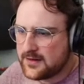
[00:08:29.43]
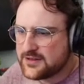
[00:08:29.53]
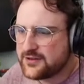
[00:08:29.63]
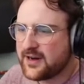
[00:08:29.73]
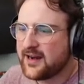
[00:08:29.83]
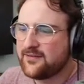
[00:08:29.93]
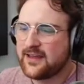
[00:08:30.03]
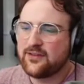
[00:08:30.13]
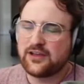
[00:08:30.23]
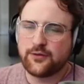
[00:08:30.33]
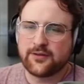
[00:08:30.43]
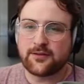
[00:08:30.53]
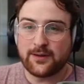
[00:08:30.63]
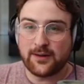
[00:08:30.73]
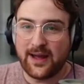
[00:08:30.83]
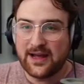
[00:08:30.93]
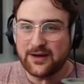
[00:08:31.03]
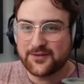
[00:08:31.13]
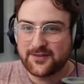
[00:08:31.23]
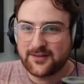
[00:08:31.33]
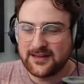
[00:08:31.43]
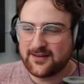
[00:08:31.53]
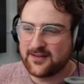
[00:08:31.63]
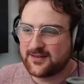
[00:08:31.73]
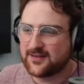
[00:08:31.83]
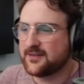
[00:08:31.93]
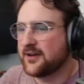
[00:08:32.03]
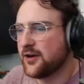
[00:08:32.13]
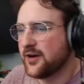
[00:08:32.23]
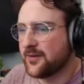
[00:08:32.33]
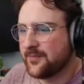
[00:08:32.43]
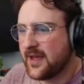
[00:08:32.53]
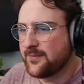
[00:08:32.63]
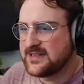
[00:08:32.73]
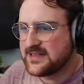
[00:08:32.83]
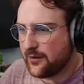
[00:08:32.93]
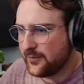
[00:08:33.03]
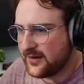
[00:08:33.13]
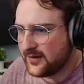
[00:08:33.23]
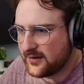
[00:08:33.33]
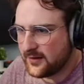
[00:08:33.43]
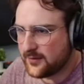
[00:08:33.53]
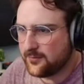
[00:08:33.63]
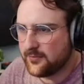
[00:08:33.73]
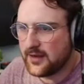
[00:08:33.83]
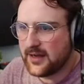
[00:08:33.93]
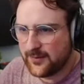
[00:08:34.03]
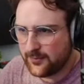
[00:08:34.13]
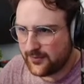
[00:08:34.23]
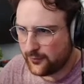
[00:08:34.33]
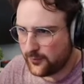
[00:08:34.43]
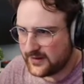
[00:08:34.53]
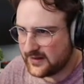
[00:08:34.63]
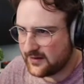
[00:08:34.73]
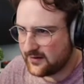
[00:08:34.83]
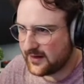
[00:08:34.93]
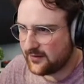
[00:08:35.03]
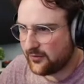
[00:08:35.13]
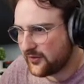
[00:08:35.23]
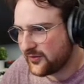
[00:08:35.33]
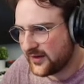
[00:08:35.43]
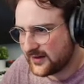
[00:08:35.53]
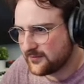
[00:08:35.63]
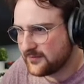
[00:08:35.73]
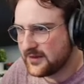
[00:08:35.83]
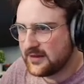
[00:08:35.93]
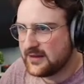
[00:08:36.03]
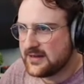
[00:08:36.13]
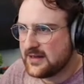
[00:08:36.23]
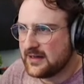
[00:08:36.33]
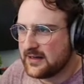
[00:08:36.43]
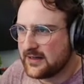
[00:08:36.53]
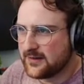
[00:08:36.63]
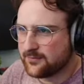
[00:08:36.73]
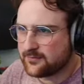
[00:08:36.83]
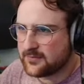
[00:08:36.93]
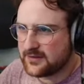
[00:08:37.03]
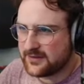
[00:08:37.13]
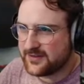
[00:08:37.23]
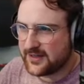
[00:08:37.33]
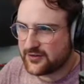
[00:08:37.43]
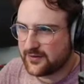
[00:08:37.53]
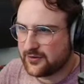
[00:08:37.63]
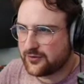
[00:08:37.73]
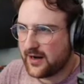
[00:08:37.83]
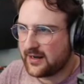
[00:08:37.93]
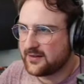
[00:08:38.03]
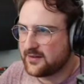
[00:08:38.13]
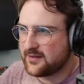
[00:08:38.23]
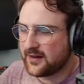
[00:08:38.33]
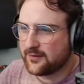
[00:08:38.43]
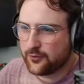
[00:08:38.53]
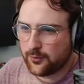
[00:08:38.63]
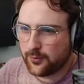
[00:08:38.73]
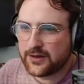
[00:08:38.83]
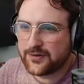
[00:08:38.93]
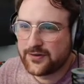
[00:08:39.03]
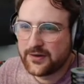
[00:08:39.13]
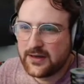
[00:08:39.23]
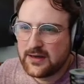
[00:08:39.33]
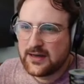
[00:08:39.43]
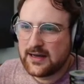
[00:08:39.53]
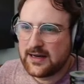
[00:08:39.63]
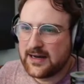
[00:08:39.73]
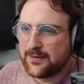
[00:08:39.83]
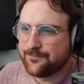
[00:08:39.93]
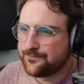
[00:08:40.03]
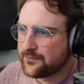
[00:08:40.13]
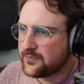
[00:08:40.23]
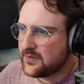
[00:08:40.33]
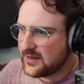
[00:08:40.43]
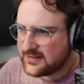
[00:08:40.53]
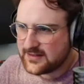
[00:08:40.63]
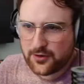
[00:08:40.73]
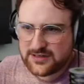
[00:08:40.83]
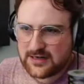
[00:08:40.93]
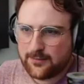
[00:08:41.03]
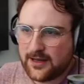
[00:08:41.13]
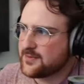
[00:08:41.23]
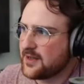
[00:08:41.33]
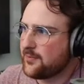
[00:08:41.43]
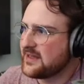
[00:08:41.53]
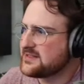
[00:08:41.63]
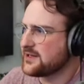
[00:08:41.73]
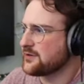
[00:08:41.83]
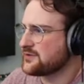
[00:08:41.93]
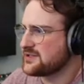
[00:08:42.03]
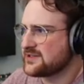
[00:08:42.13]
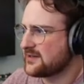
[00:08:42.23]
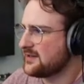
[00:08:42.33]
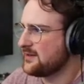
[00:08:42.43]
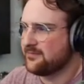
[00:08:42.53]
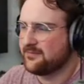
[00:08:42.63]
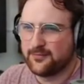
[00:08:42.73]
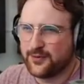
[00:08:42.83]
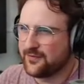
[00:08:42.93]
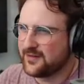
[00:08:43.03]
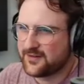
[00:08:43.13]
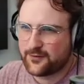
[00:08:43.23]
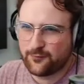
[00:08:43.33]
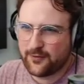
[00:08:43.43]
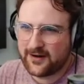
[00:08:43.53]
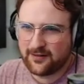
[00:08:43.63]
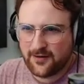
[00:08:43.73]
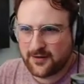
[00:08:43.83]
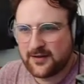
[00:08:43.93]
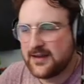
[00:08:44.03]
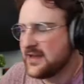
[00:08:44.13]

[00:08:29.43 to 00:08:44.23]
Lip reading: So kind of giving you a little bit of bounce into this empty downbeat here before we get into kind of the second little section of the track, these second 4 bars. The next thing I want to talk about is my bass tone, just to keep moving this right along.